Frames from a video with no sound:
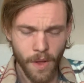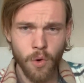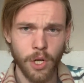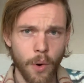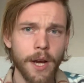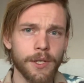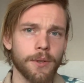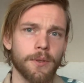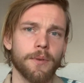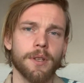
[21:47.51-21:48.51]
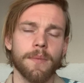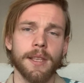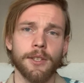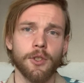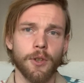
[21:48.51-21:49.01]
requires you to do something
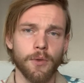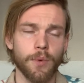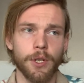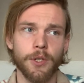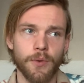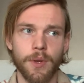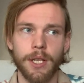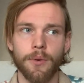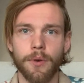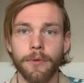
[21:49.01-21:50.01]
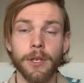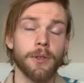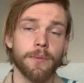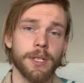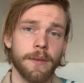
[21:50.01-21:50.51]
that you don't want to do in order for you
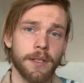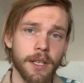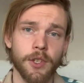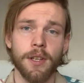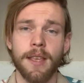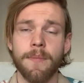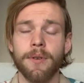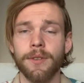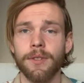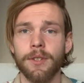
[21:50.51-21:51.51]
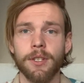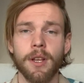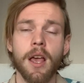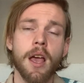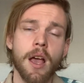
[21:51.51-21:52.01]
to receive a teaching, that person is
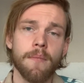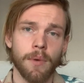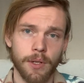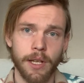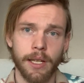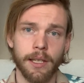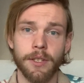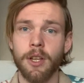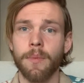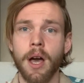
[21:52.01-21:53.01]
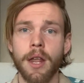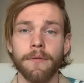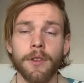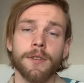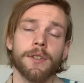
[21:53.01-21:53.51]
most likely some kind
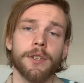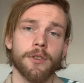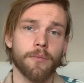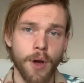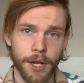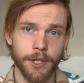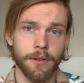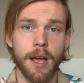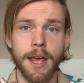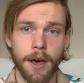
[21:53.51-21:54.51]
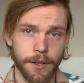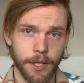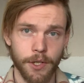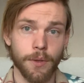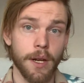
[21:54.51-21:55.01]
of narcissist or predator and not a
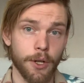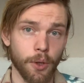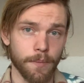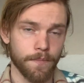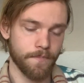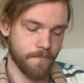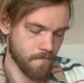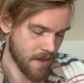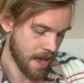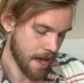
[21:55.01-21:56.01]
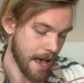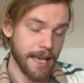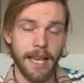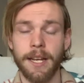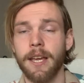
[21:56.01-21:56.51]
teacher at all.
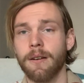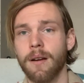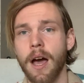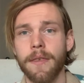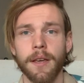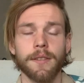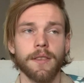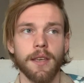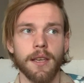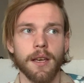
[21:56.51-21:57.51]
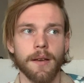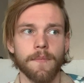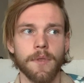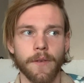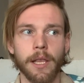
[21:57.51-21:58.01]
Again, here, I think the
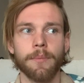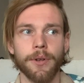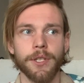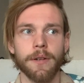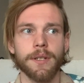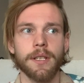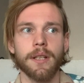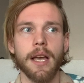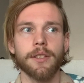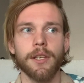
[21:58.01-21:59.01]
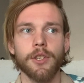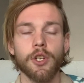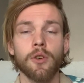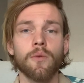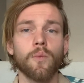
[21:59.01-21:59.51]
vital point here is that a
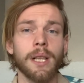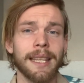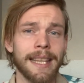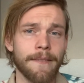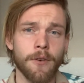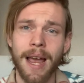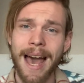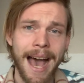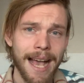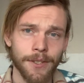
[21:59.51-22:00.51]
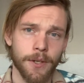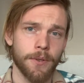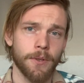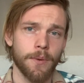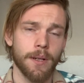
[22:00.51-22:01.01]
teacher will never ask you
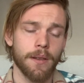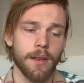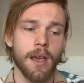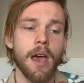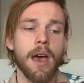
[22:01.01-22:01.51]
to do anything.